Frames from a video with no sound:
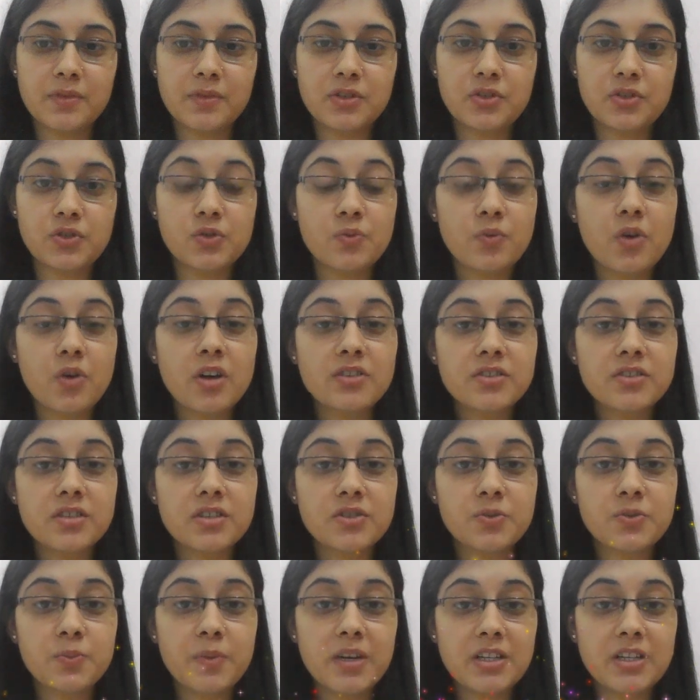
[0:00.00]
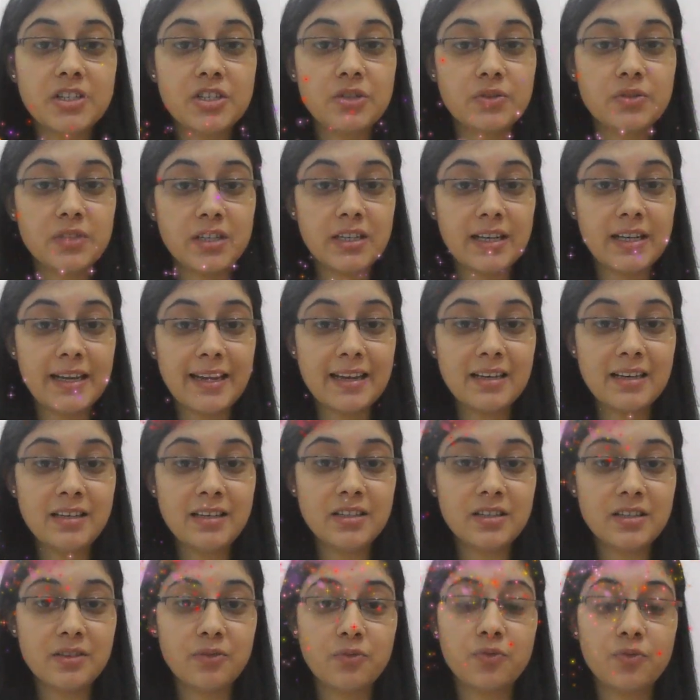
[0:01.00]
So watch this video till
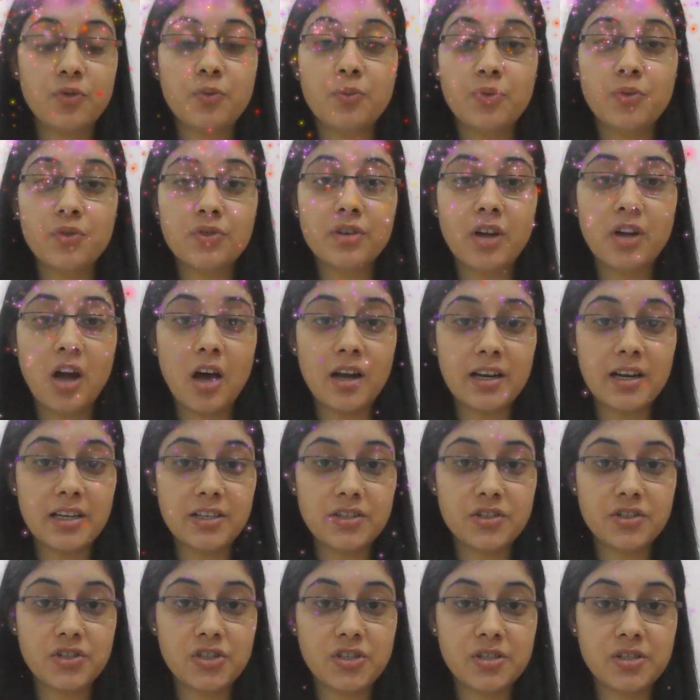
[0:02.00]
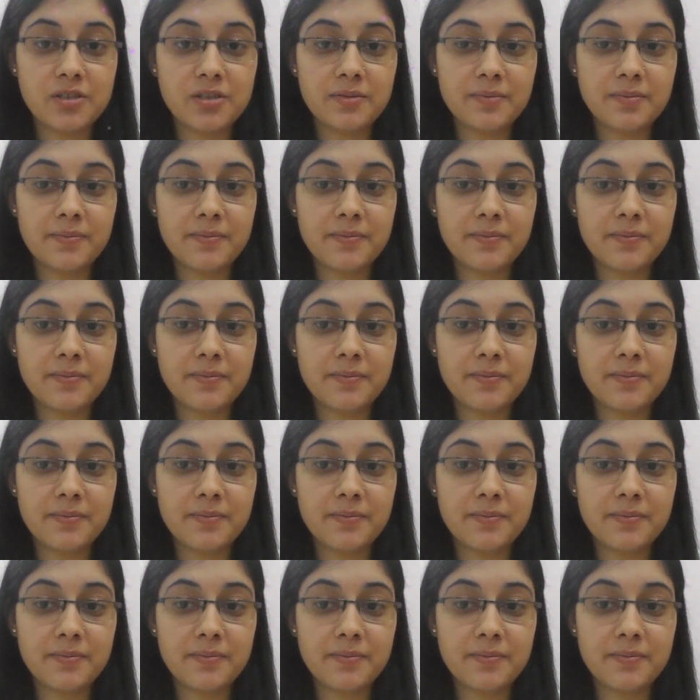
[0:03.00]
end for more knowledge.